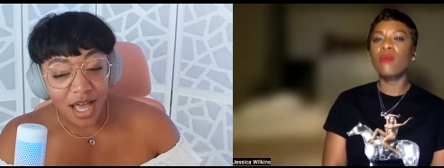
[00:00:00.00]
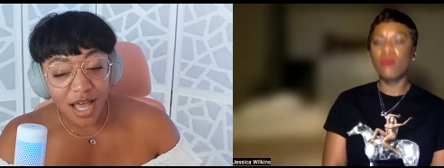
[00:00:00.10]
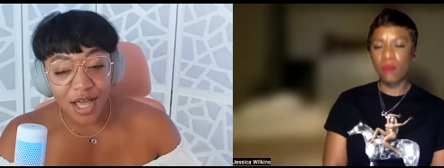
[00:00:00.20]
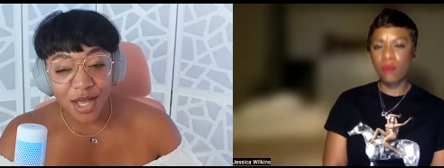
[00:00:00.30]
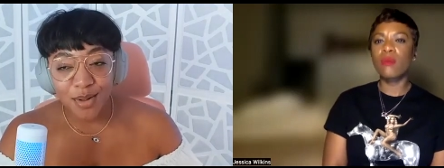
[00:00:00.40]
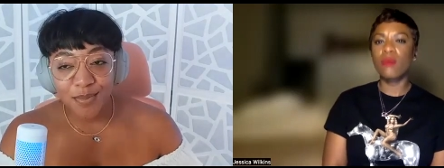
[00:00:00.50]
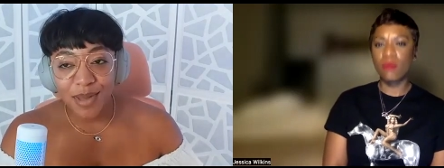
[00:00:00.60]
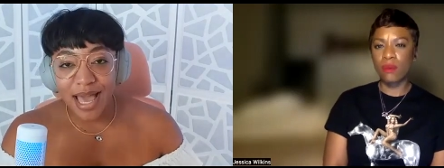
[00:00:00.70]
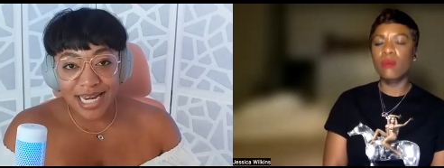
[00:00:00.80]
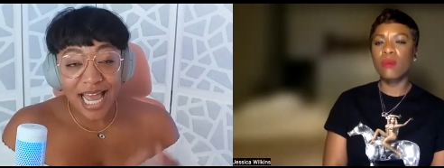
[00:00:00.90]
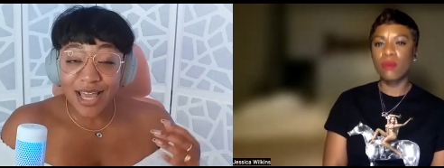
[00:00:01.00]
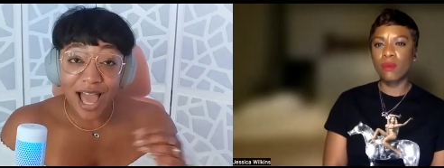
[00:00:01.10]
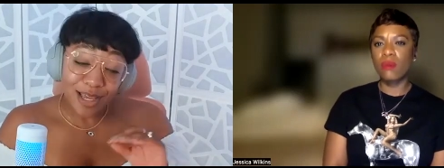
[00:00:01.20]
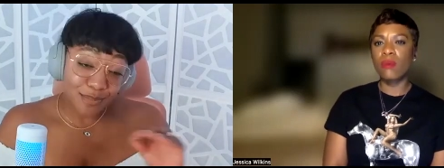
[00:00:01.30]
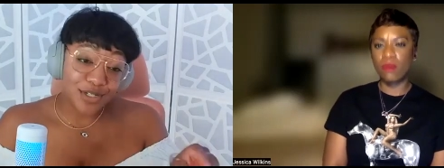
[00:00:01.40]
Speaker 1: Um and I
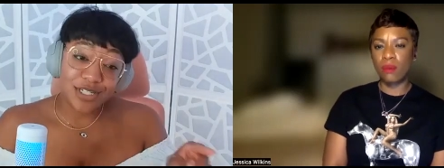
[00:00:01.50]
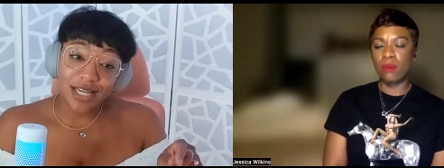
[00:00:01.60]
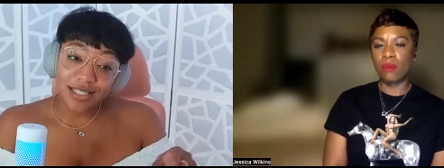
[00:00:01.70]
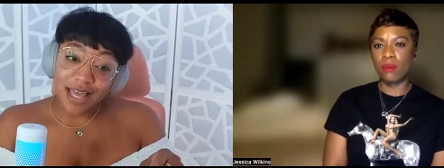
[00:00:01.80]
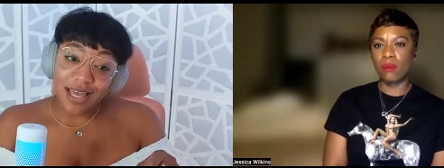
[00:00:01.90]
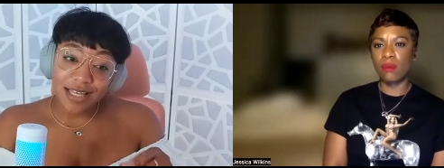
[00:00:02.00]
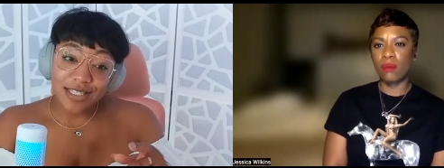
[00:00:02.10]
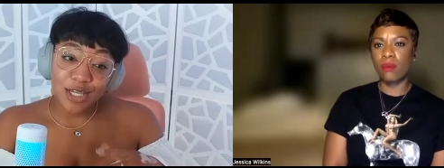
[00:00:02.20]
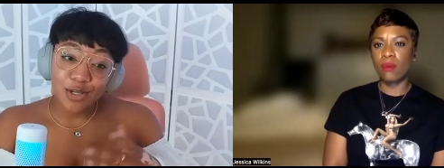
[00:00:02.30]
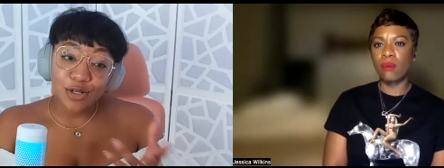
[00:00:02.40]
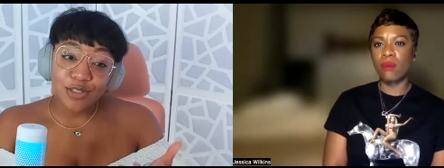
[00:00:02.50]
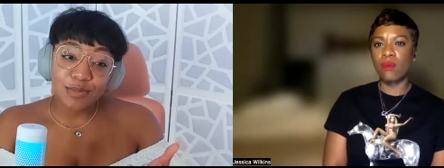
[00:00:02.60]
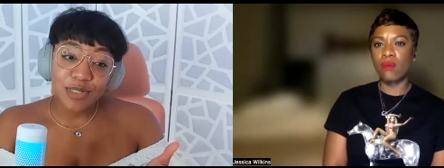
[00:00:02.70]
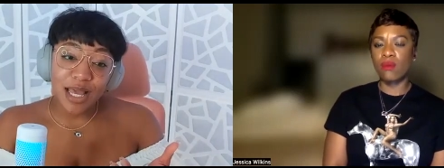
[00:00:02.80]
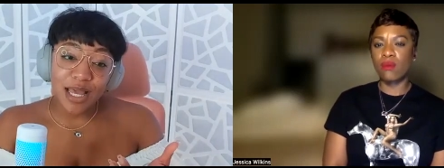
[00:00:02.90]
I appreciate that cuz like you know
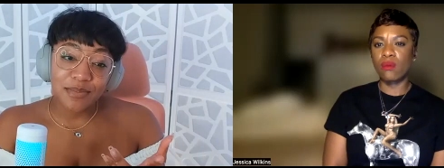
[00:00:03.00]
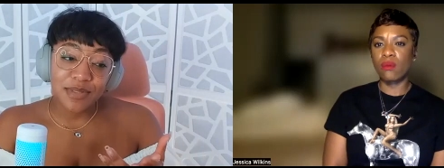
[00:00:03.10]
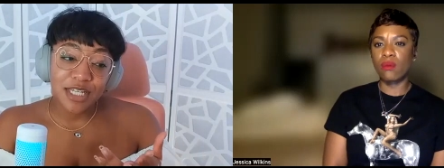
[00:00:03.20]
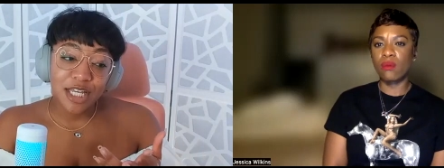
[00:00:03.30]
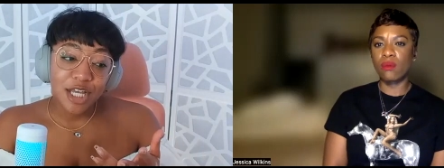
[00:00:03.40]
sometimes